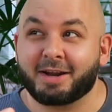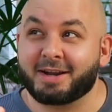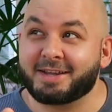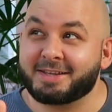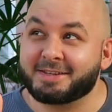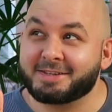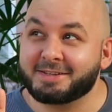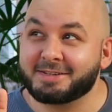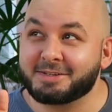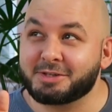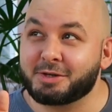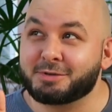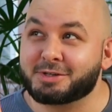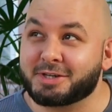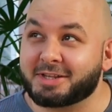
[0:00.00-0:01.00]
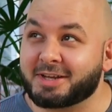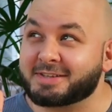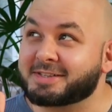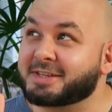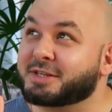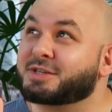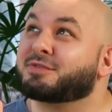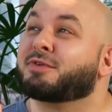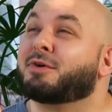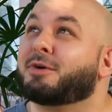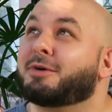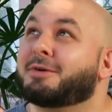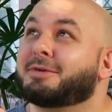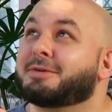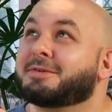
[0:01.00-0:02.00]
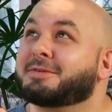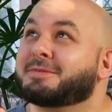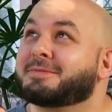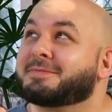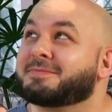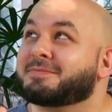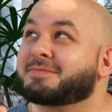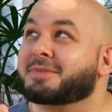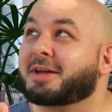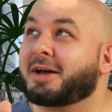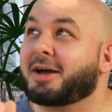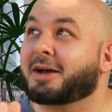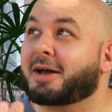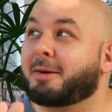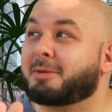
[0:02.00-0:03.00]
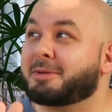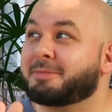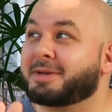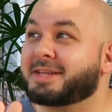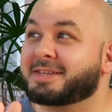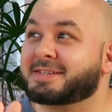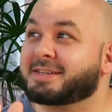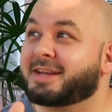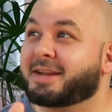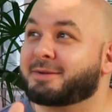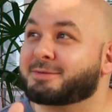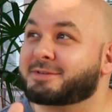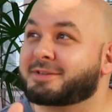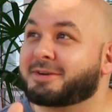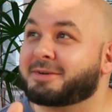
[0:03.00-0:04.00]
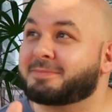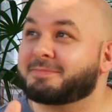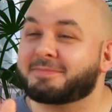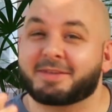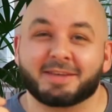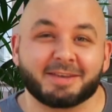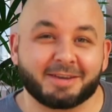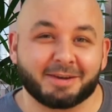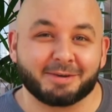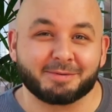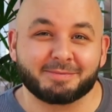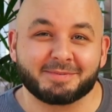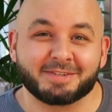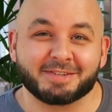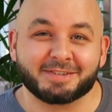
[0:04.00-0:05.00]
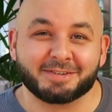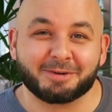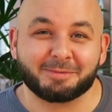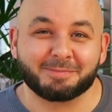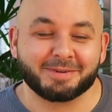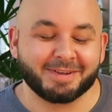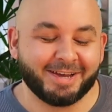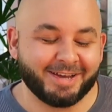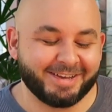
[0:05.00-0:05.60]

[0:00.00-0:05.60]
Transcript: And he usually does this for a couple of minutes and then he'll stop. There you go, just stopped.